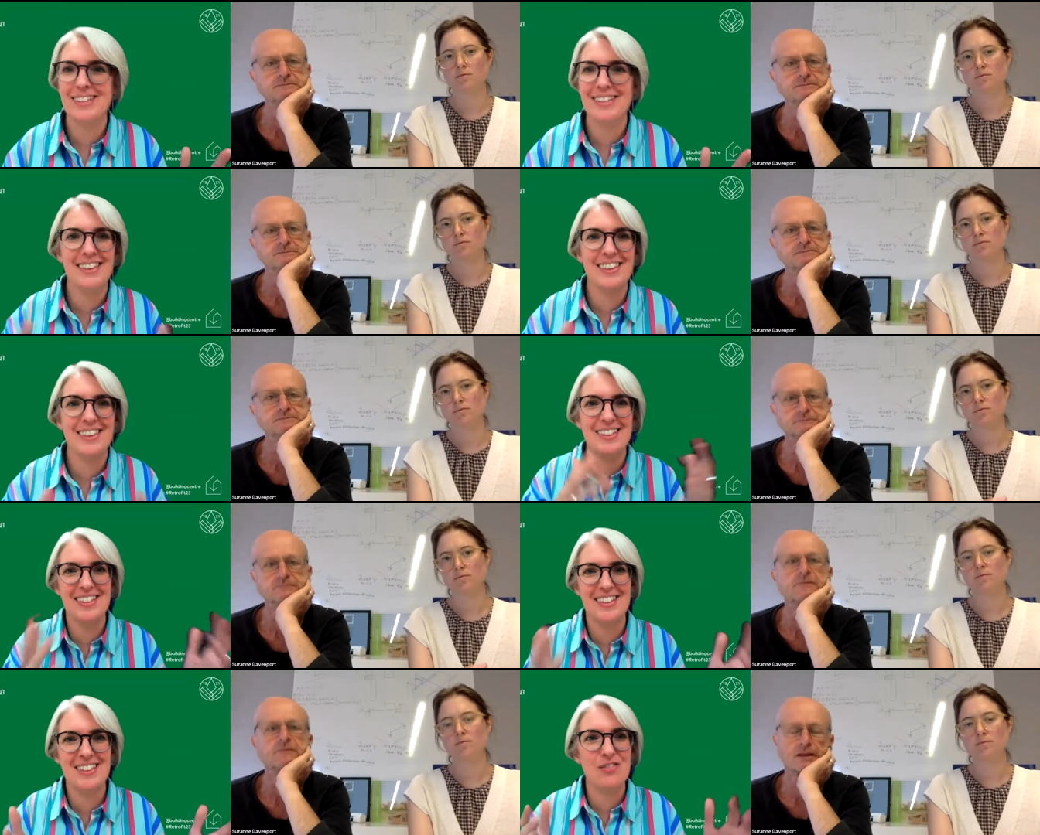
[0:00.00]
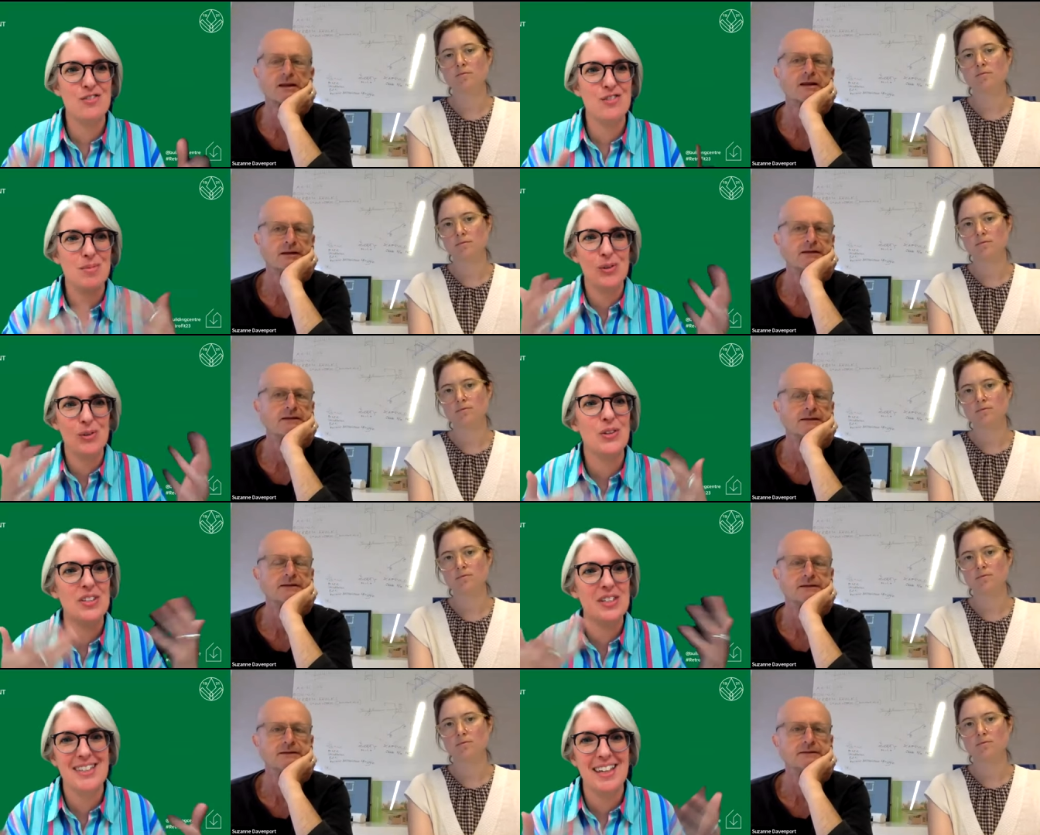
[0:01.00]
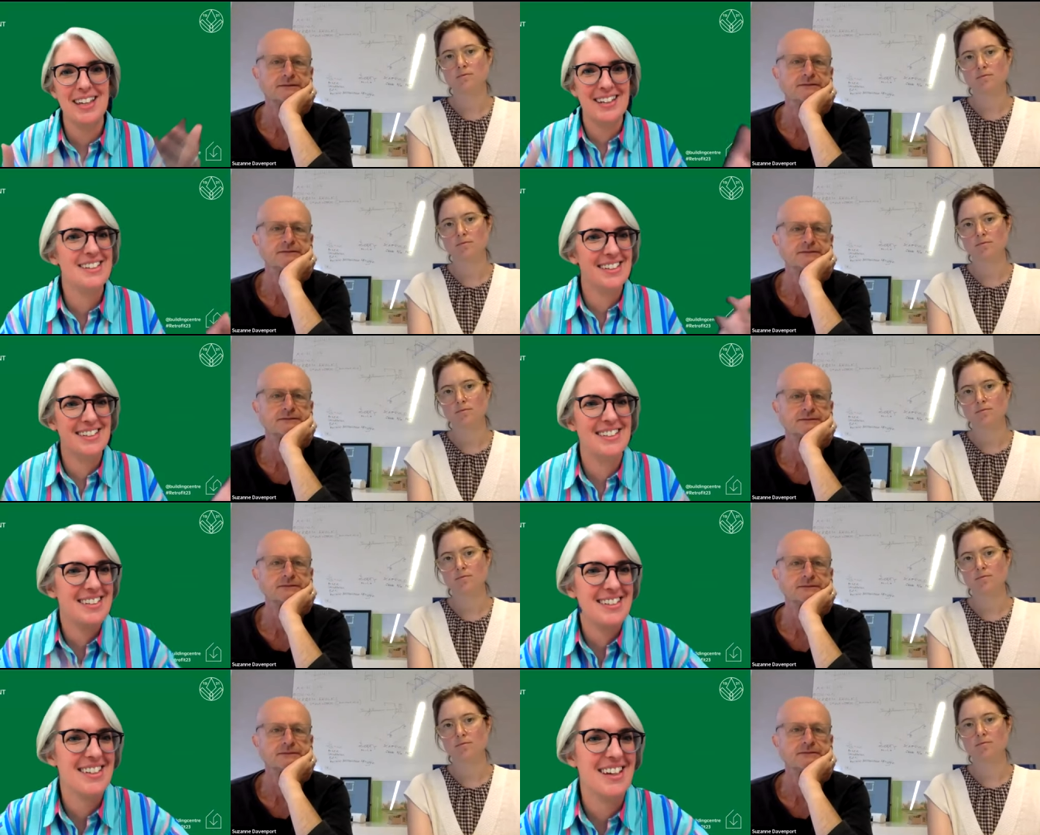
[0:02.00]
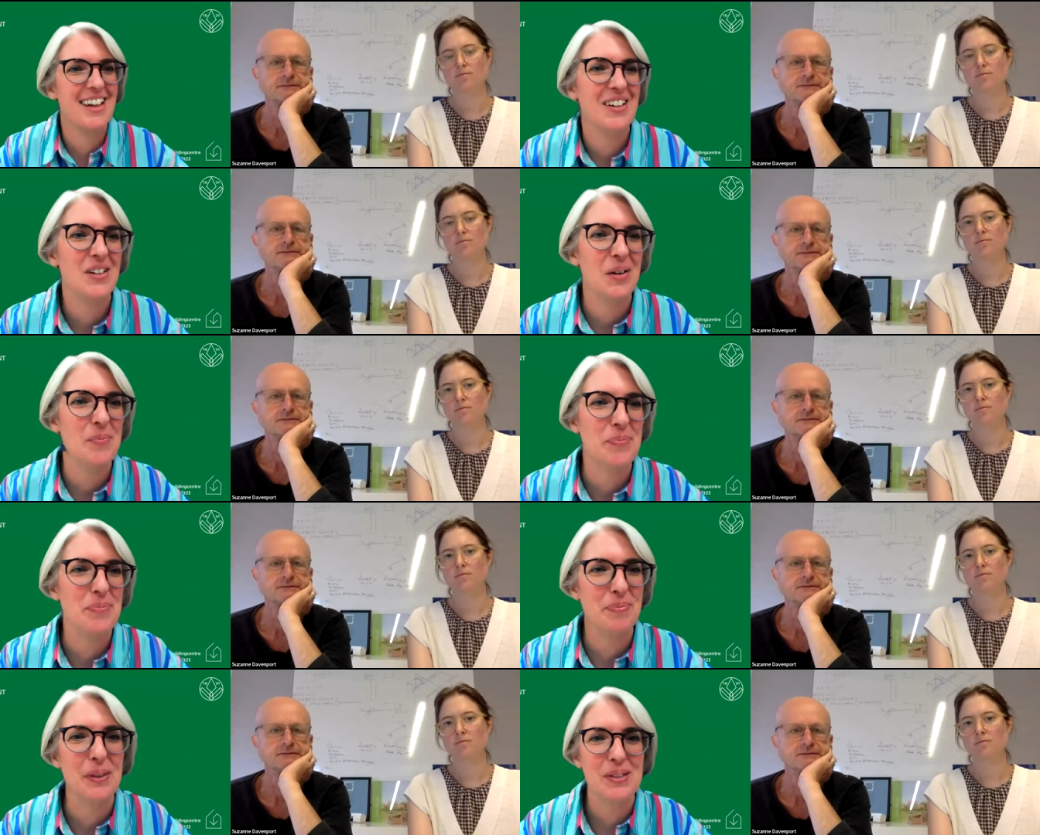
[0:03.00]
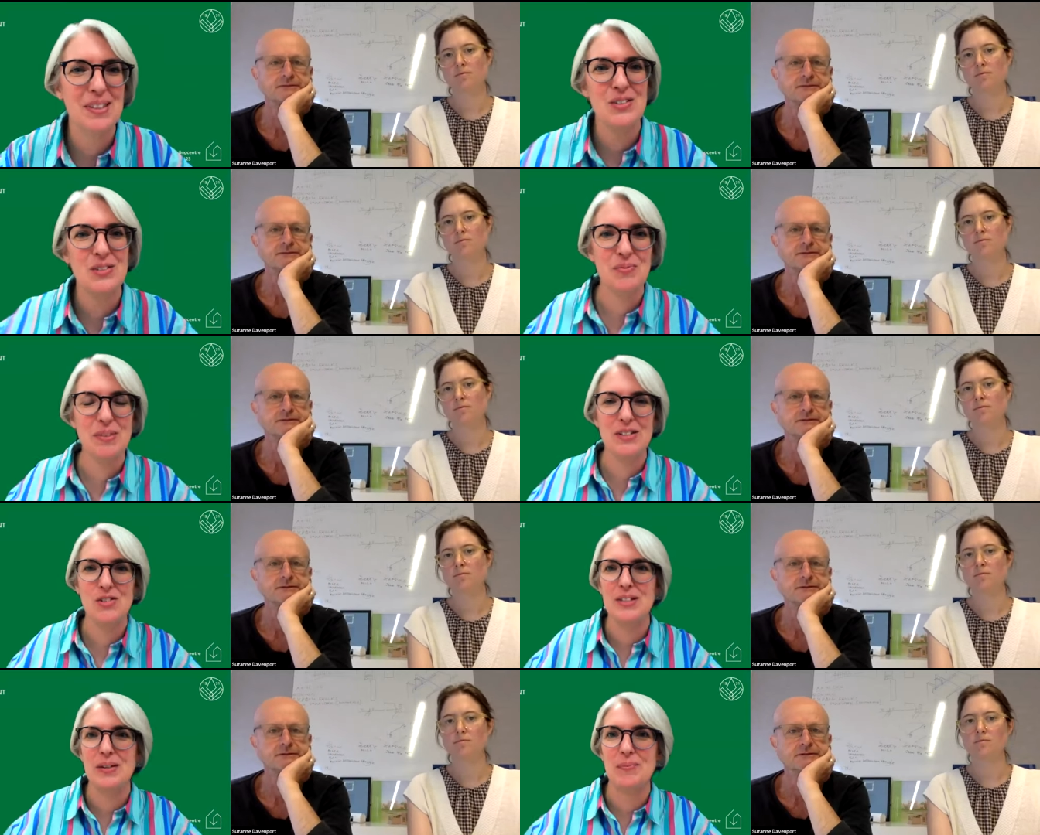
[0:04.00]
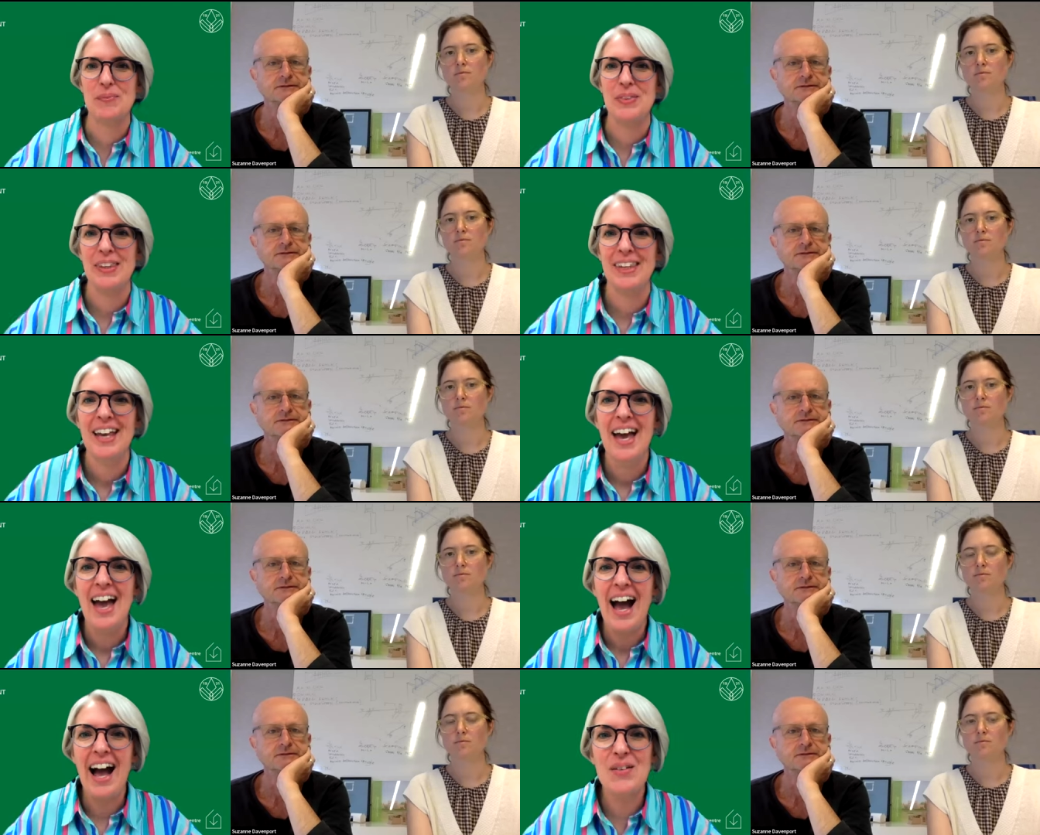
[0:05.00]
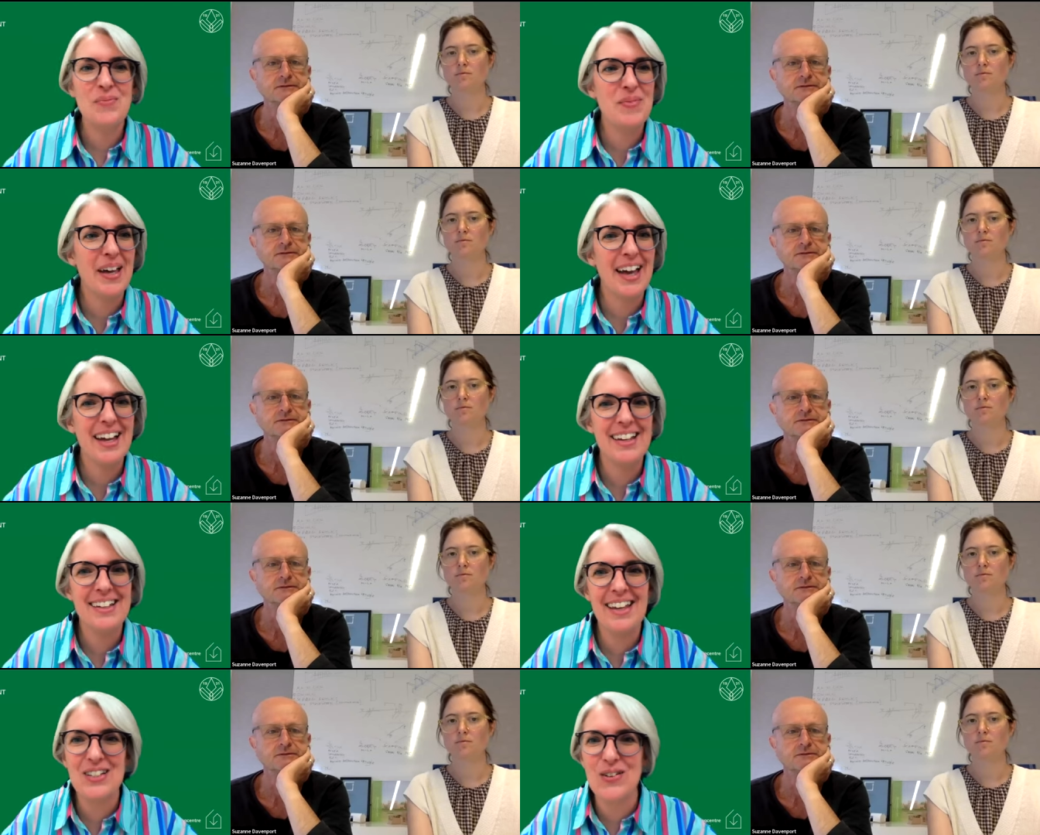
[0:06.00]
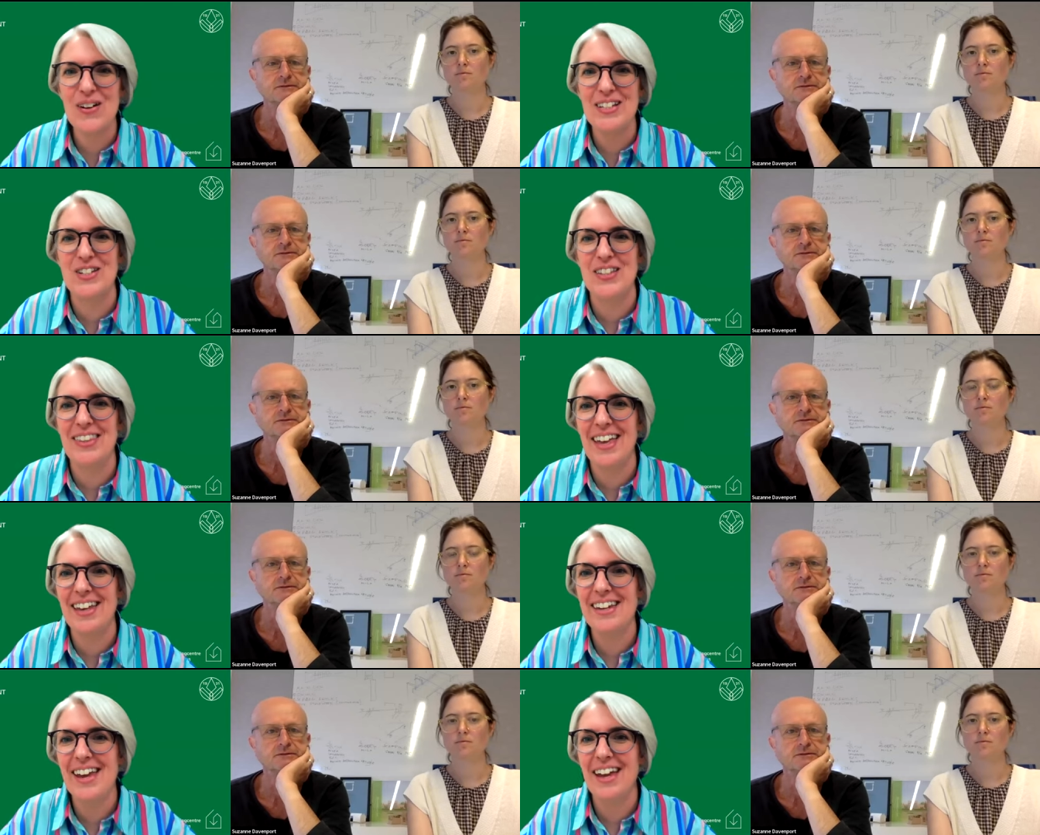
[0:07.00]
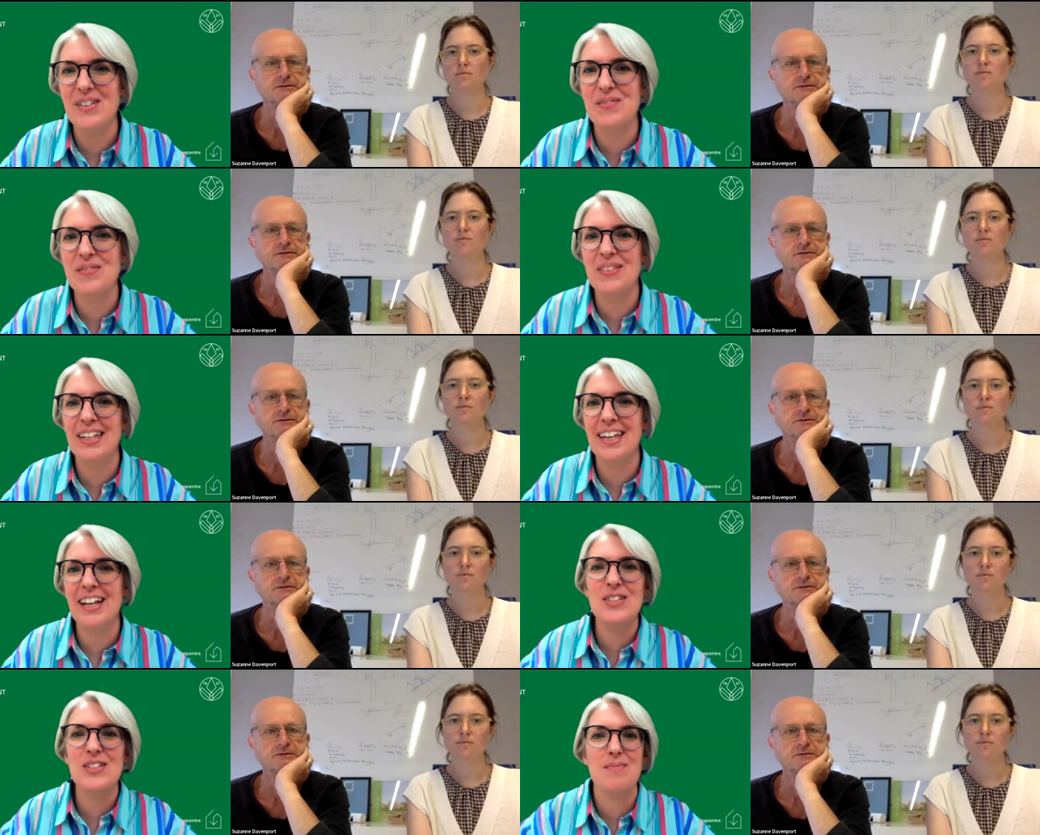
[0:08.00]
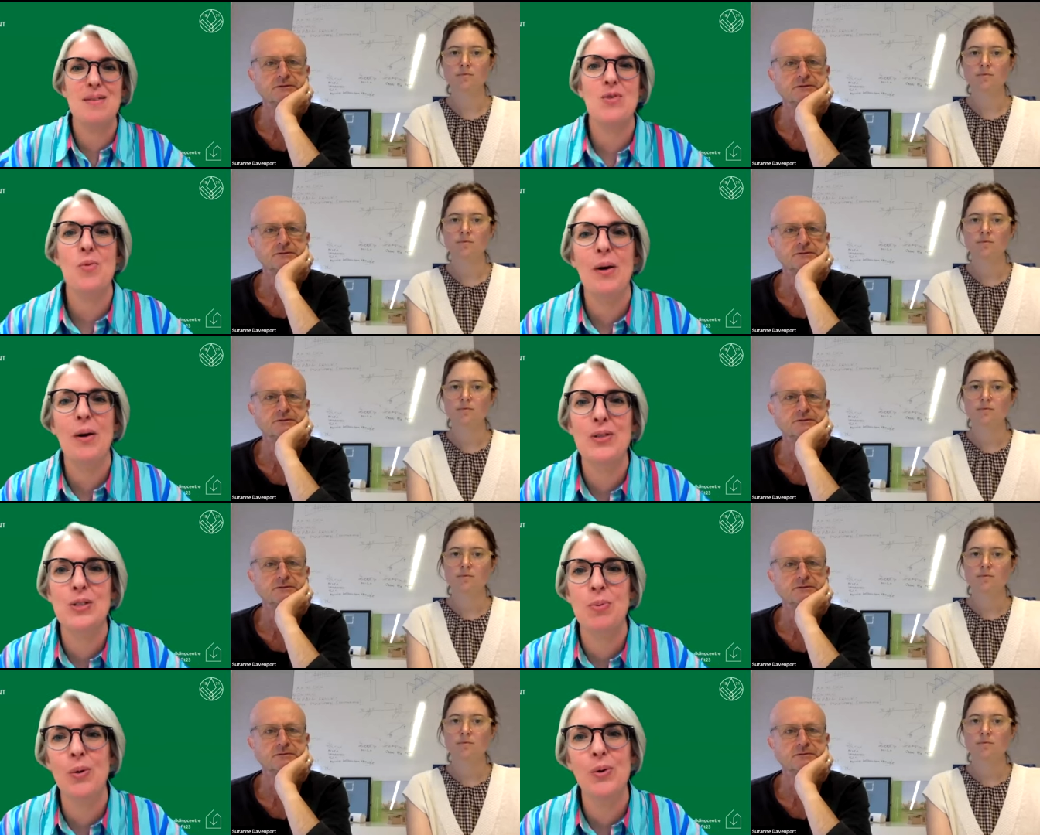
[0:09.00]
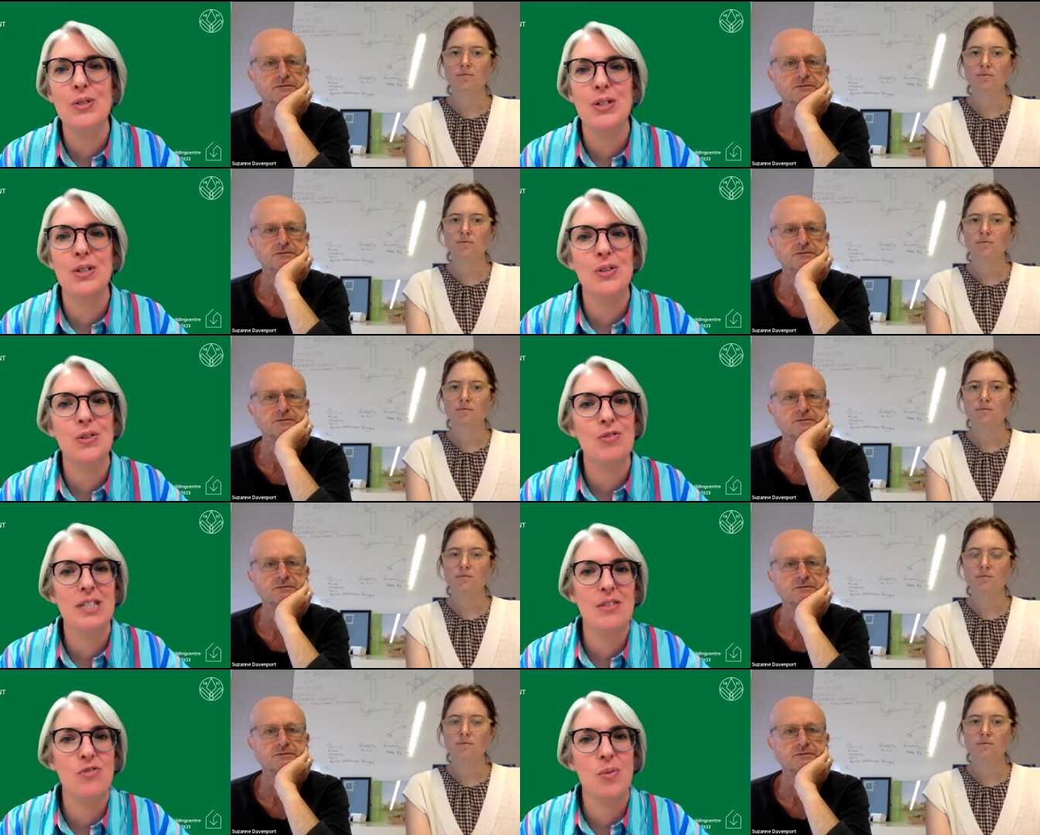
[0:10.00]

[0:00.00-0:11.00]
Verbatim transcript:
Speaker 1: in delivery, but also the design and yeah, yeah, hmm, it's interesting. Um, next question then. Um, can you say a bit more about the support you received